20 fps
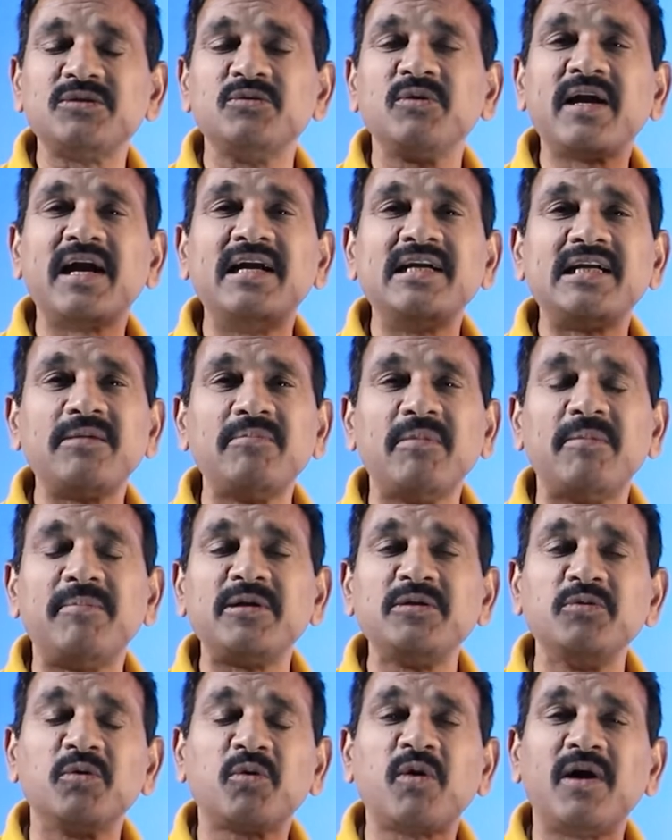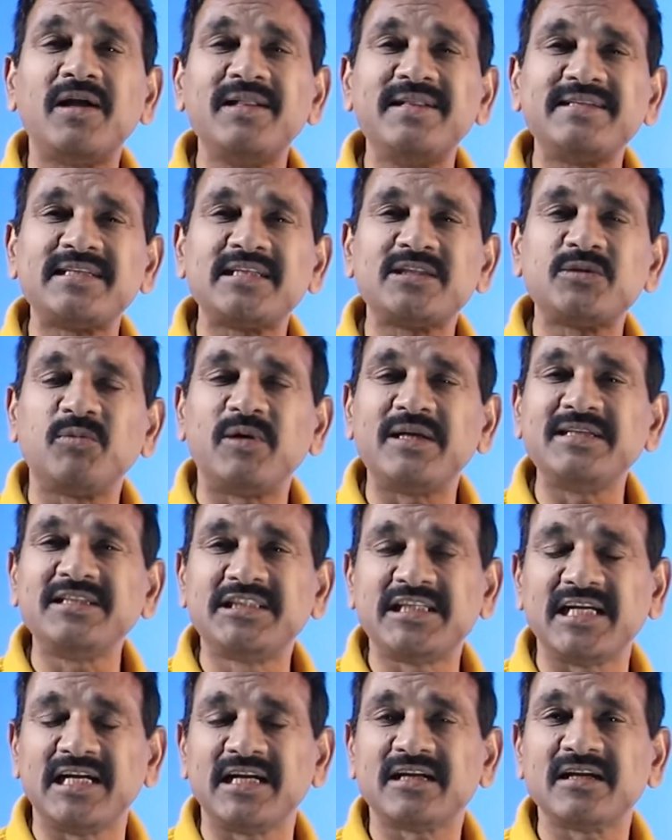you can't remember. You call this as one
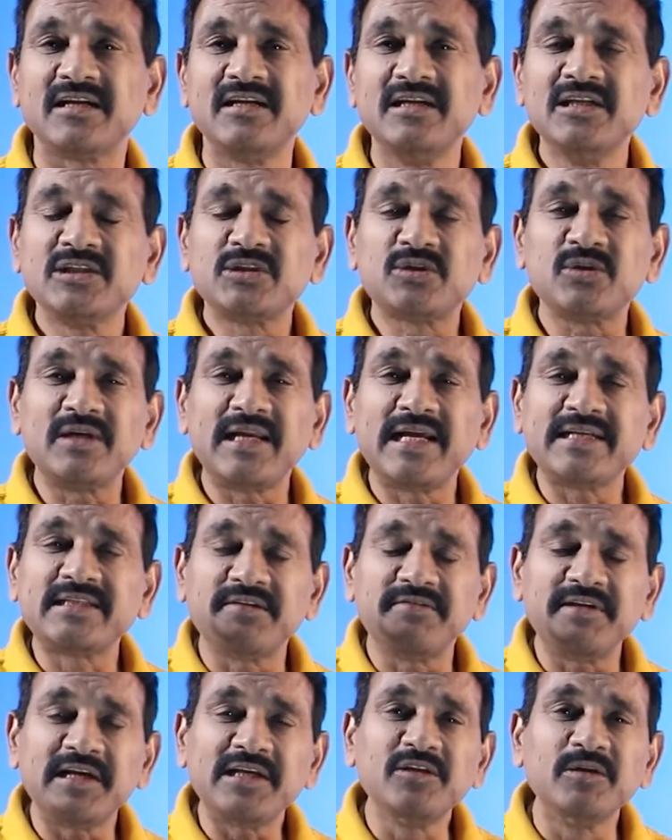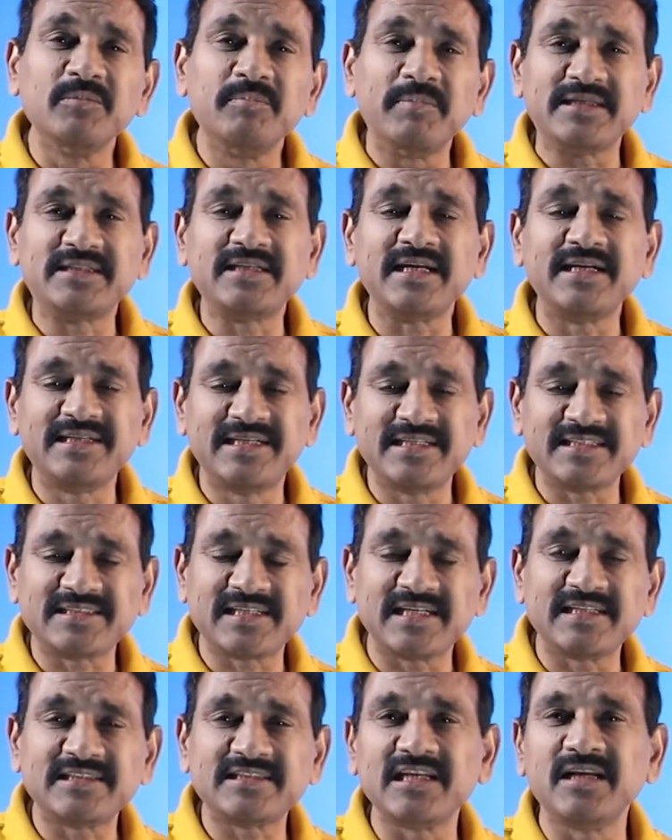chunk. So like the way you measure
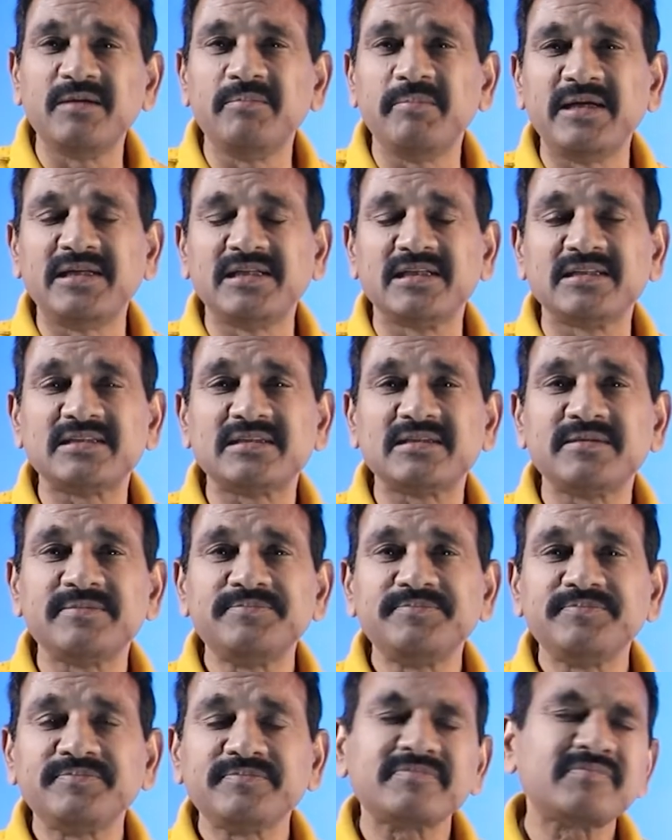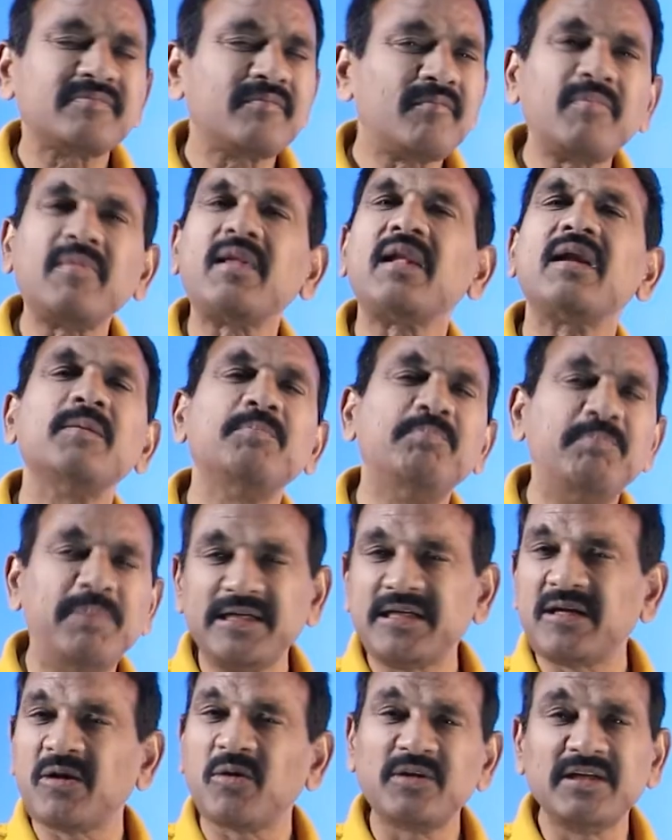distance in meters,
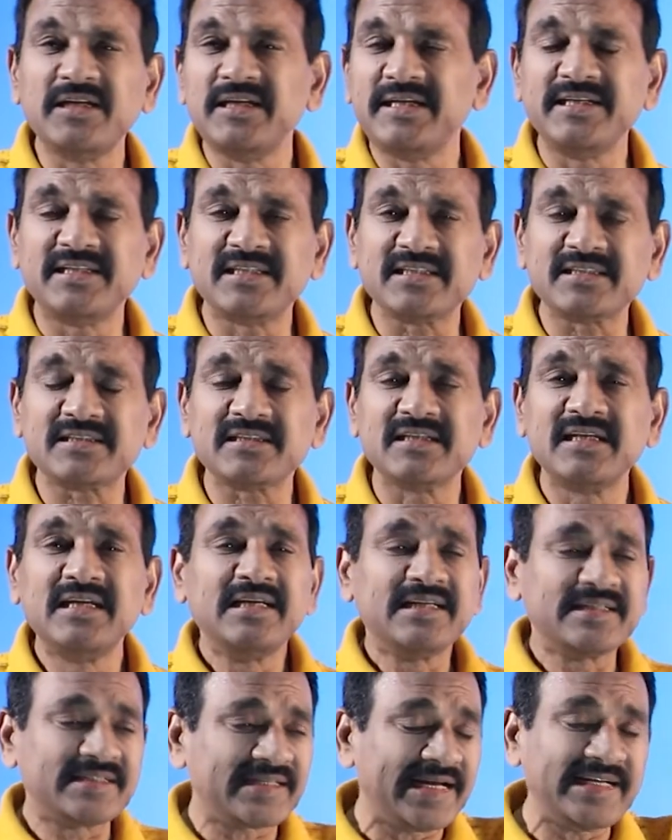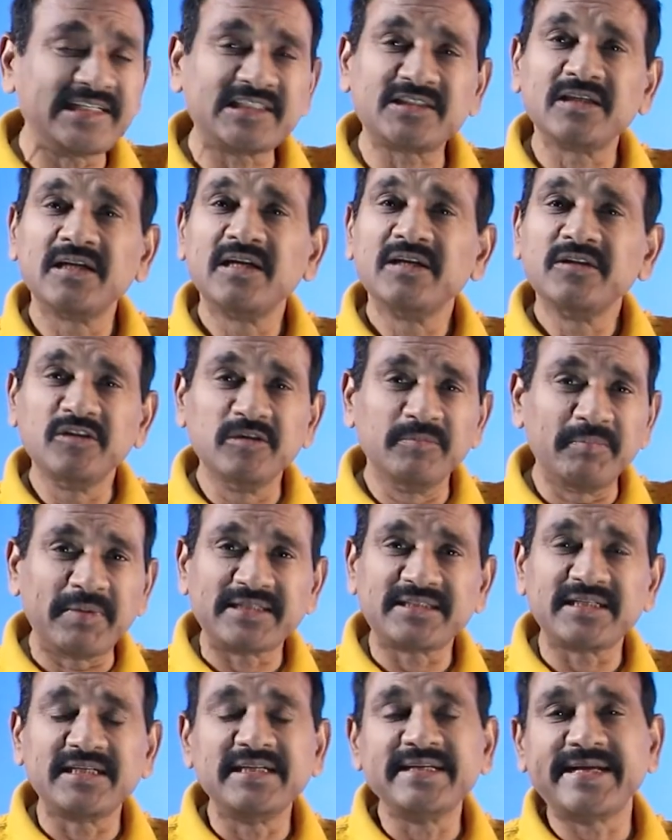petrol in liters, rice you
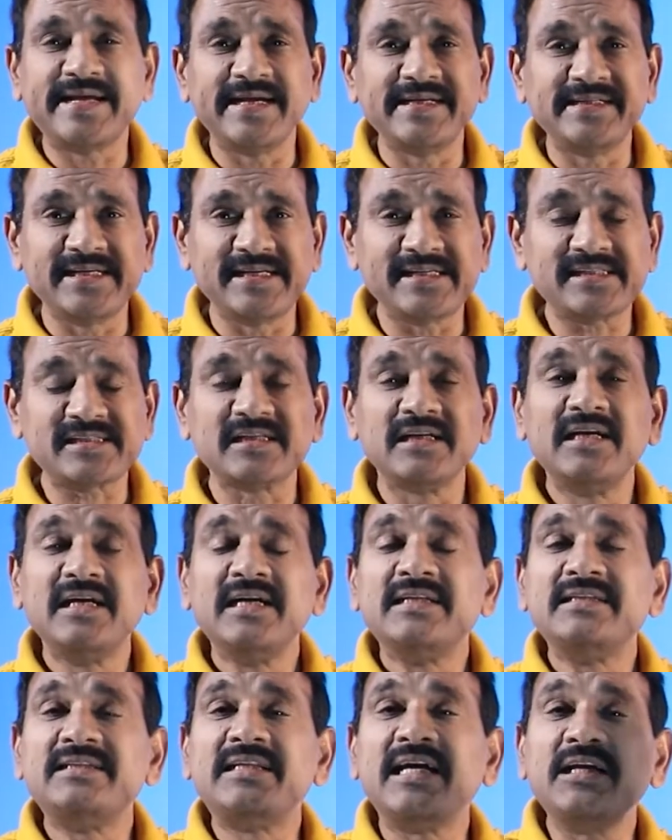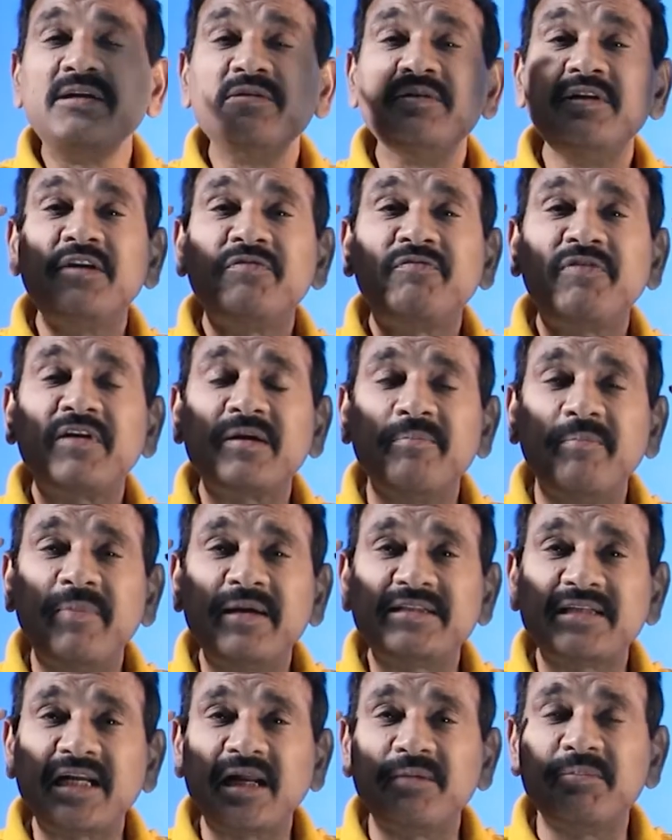measure in kgs, the unit for
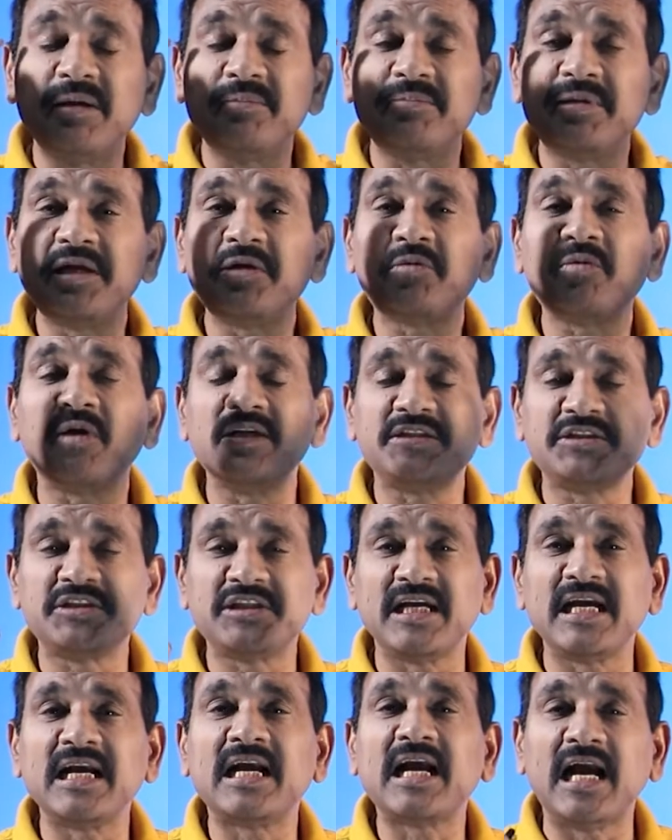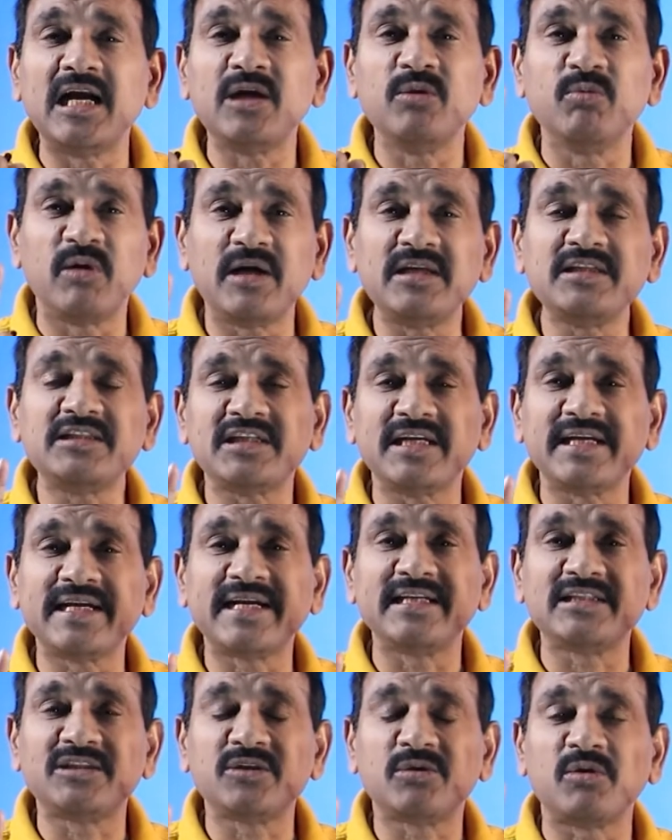measuring memory called chunk and one
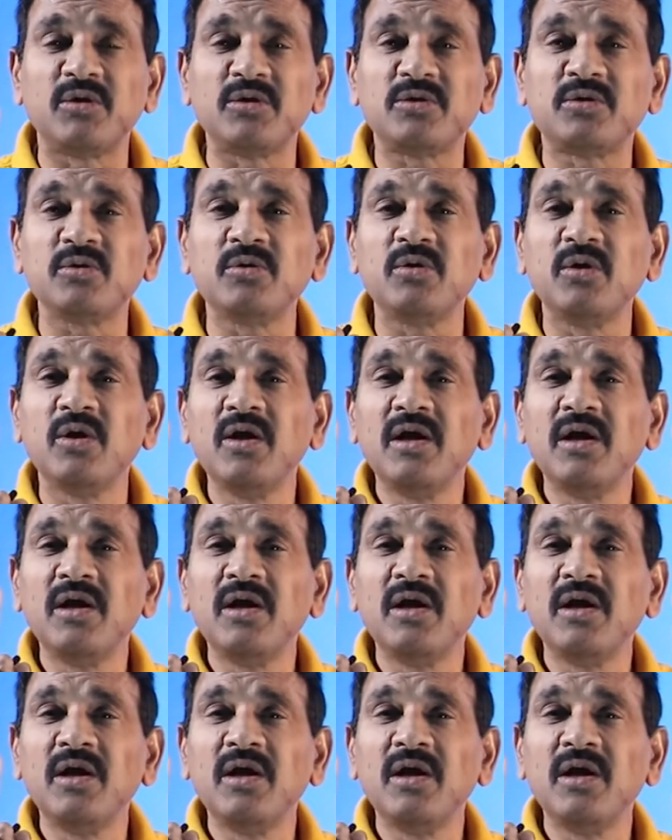chunk is equal to